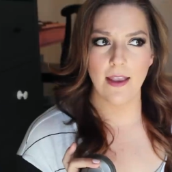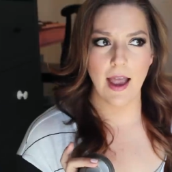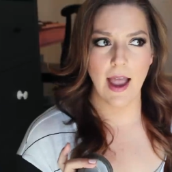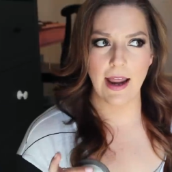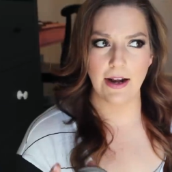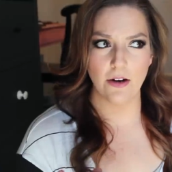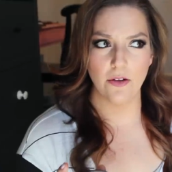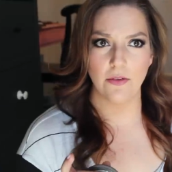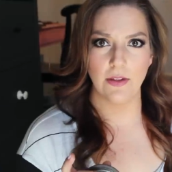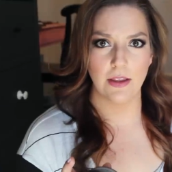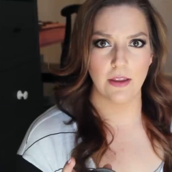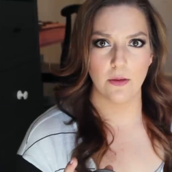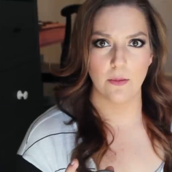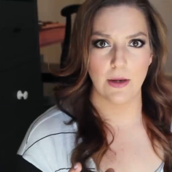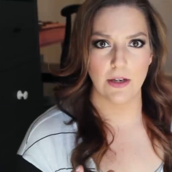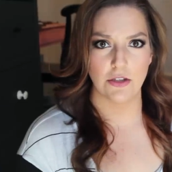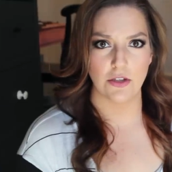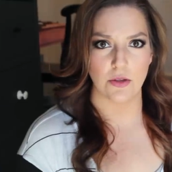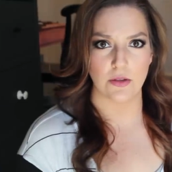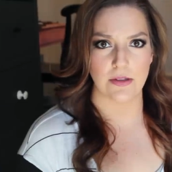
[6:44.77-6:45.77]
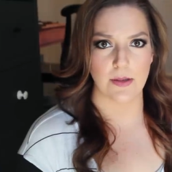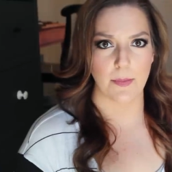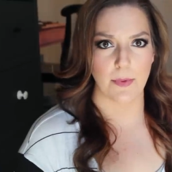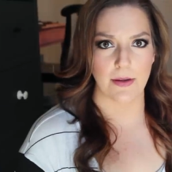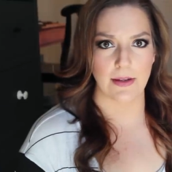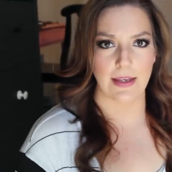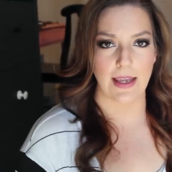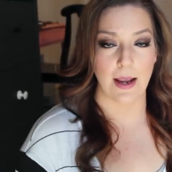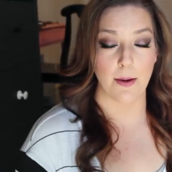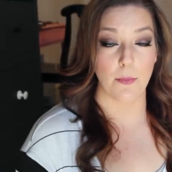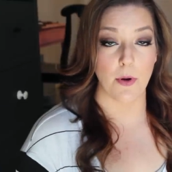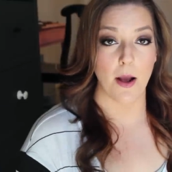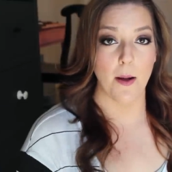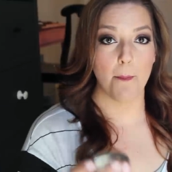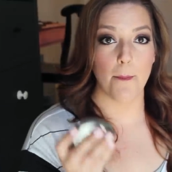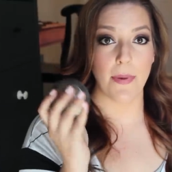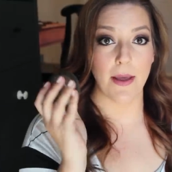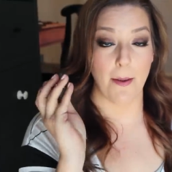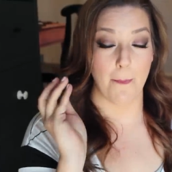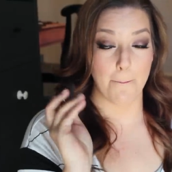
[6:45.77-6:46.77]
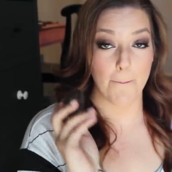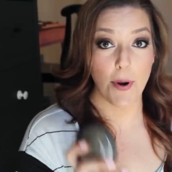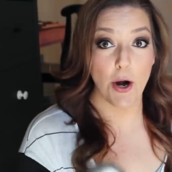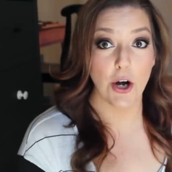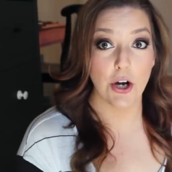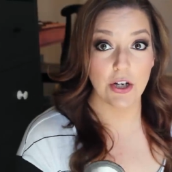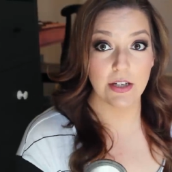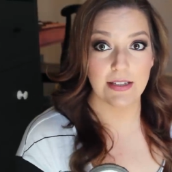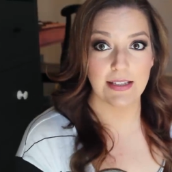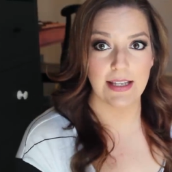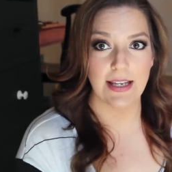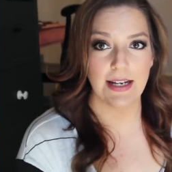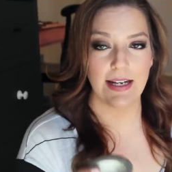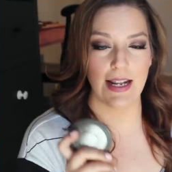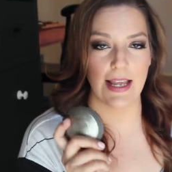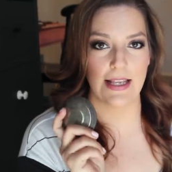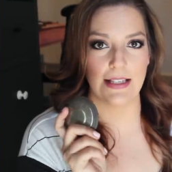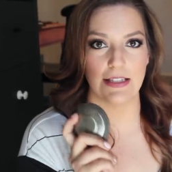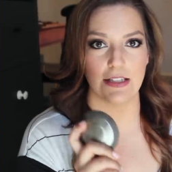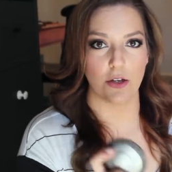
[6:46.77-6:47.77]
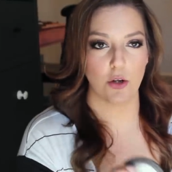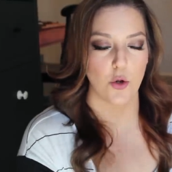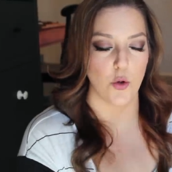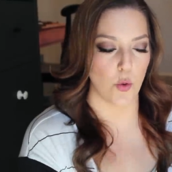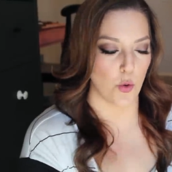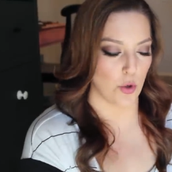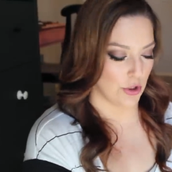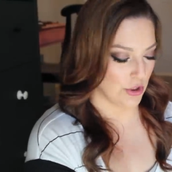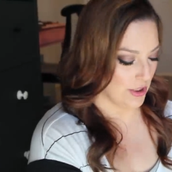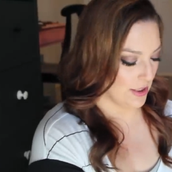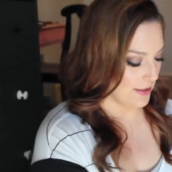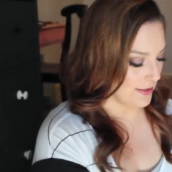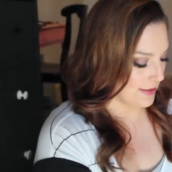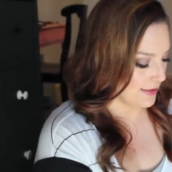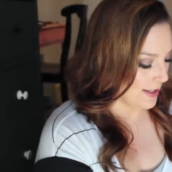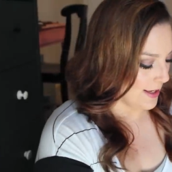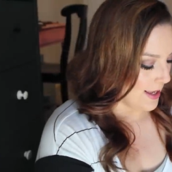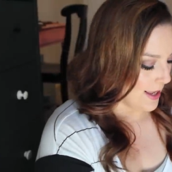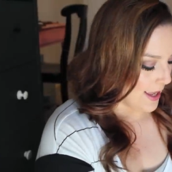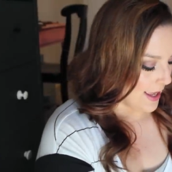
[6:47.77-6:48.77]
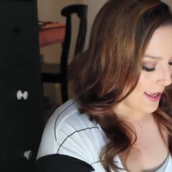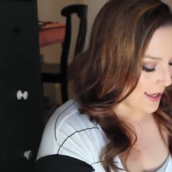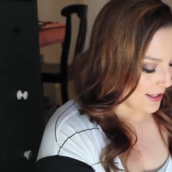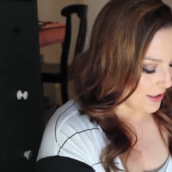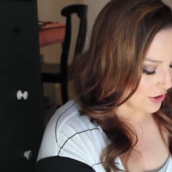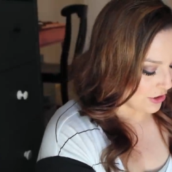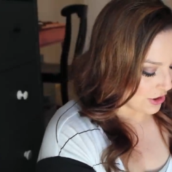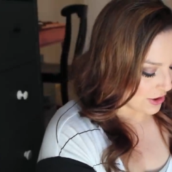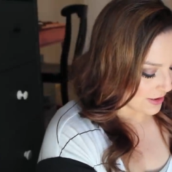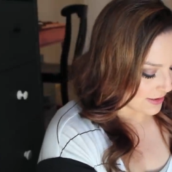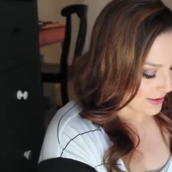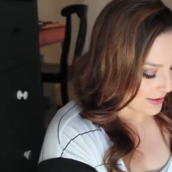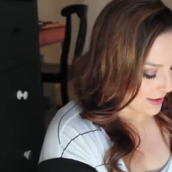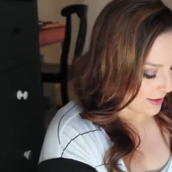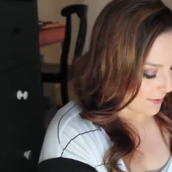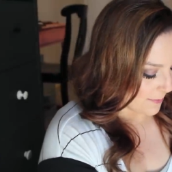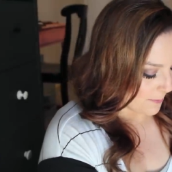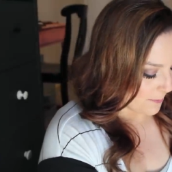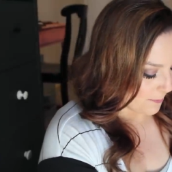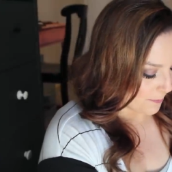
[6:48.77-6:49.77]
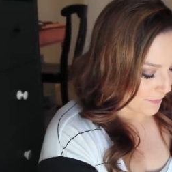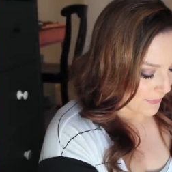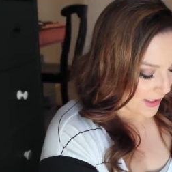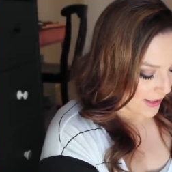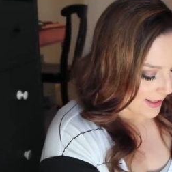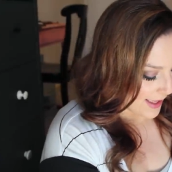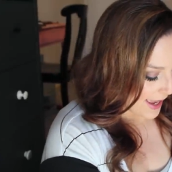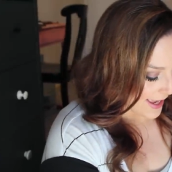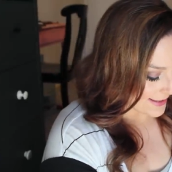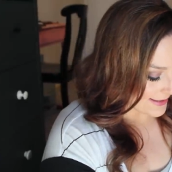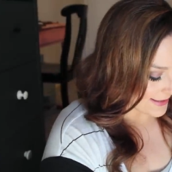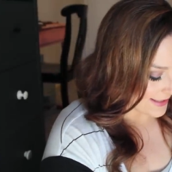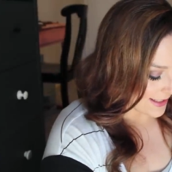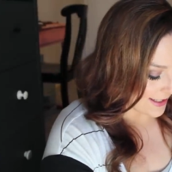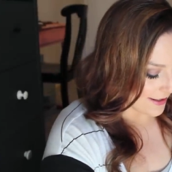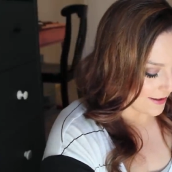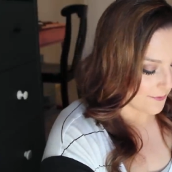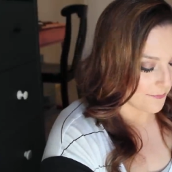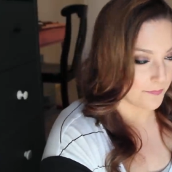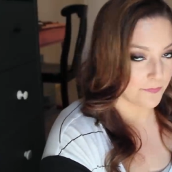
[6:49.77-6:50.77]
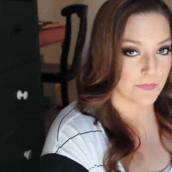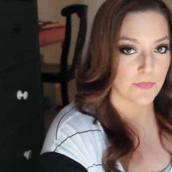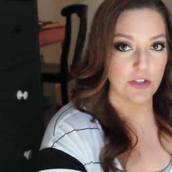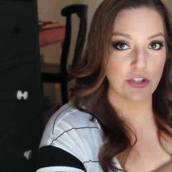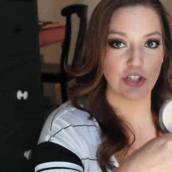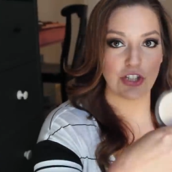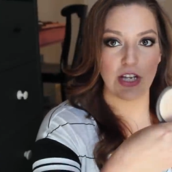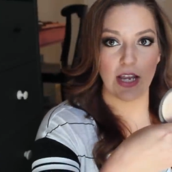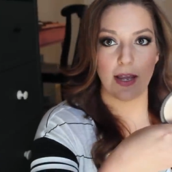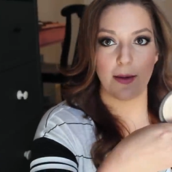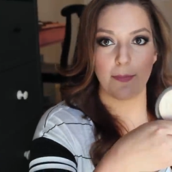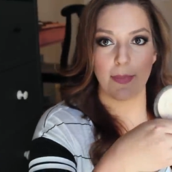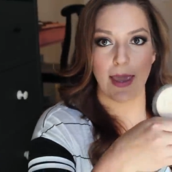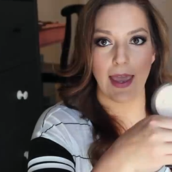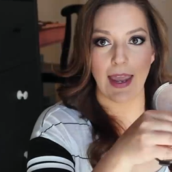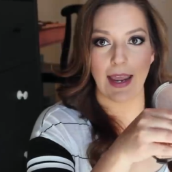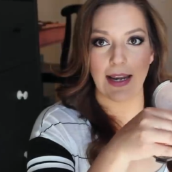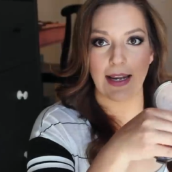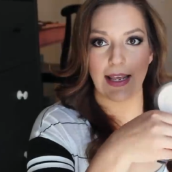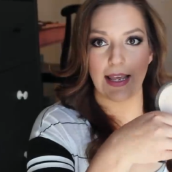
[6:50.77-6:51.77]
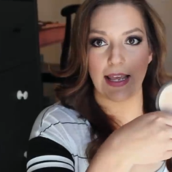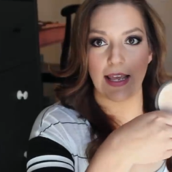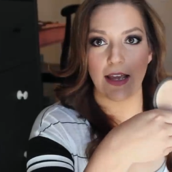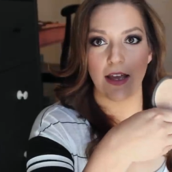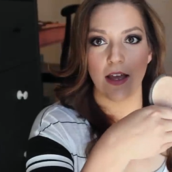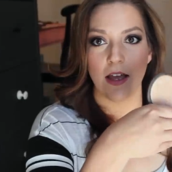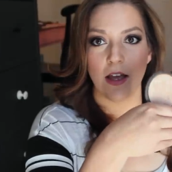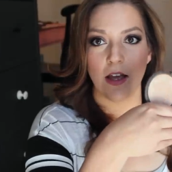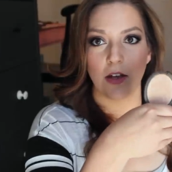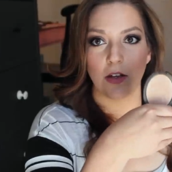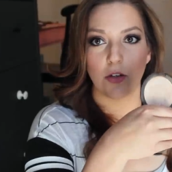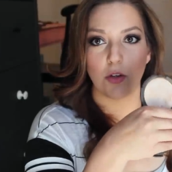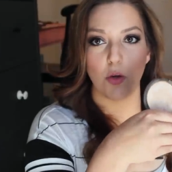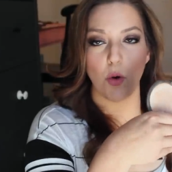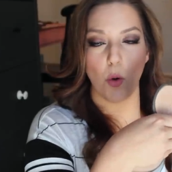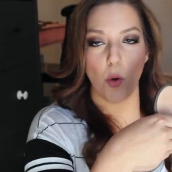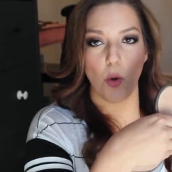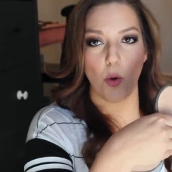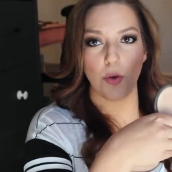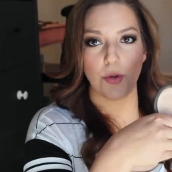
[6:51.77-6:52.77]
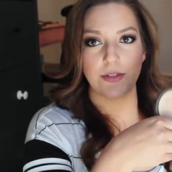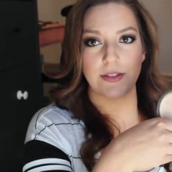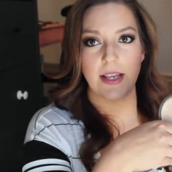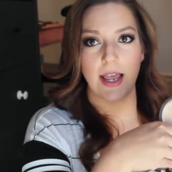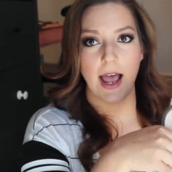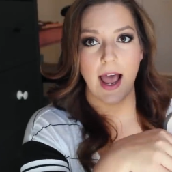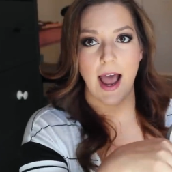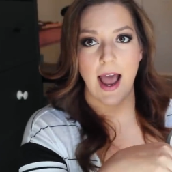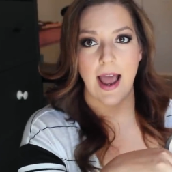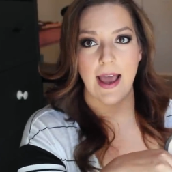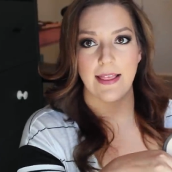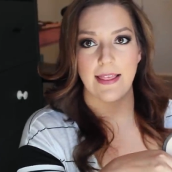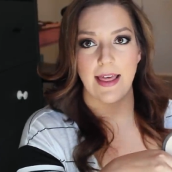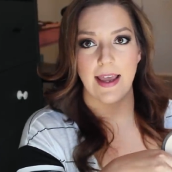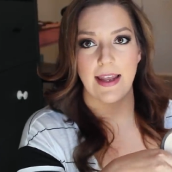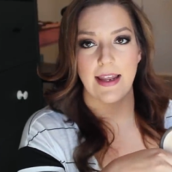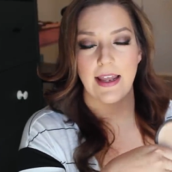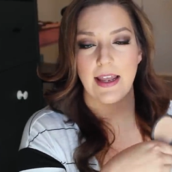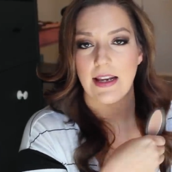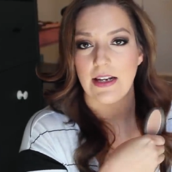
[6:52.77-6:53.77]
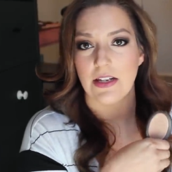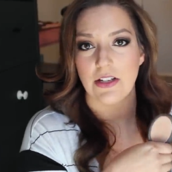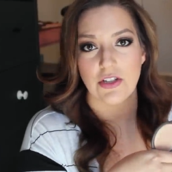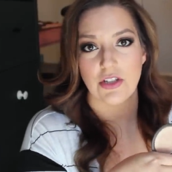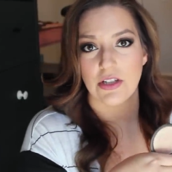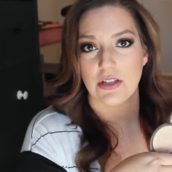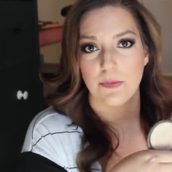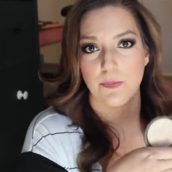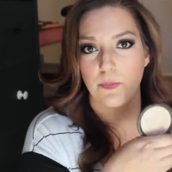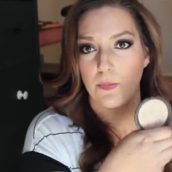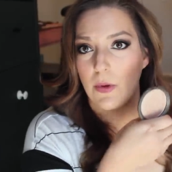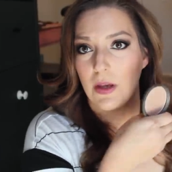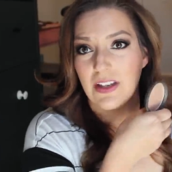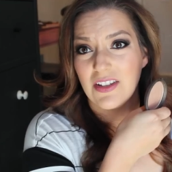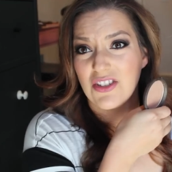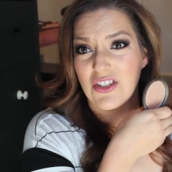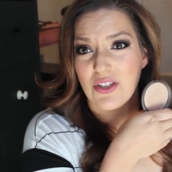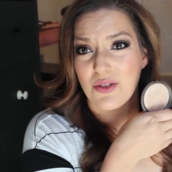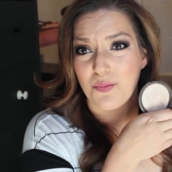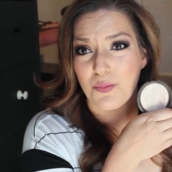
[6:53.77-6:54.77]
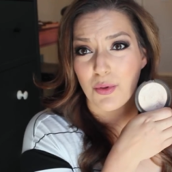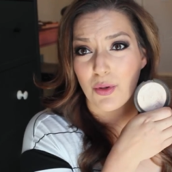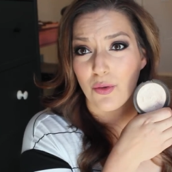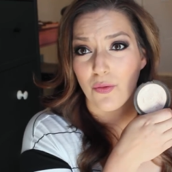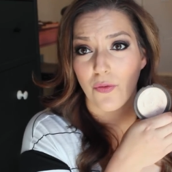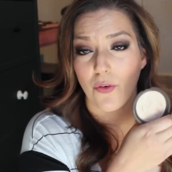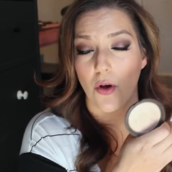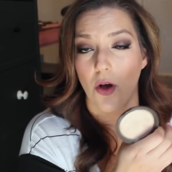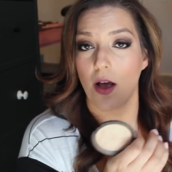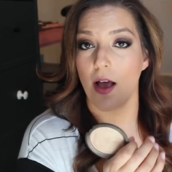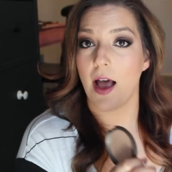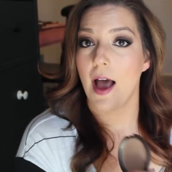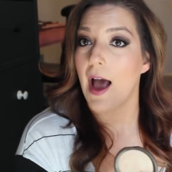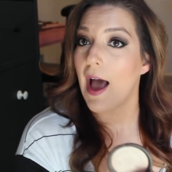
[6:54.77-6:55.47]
I don't like the way it shows up on camera. But in person, it's gorgeous. It is just the classic champagne gold highlight and it's just it's just beautiful.